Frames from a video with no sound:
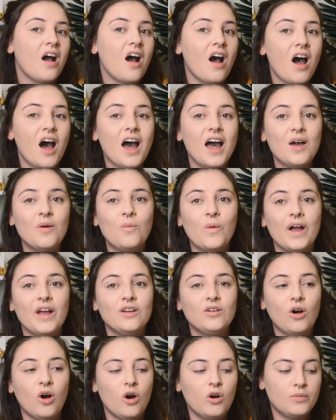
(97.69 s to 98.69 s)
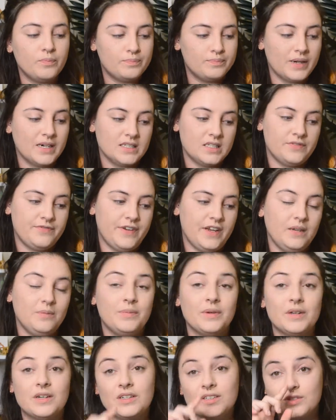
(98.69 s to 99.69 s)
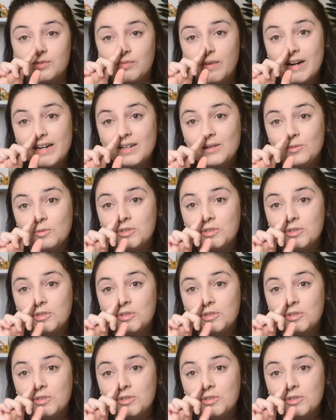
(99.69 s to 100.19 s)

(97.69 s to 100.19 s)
I went on Buzzfeed because Reddit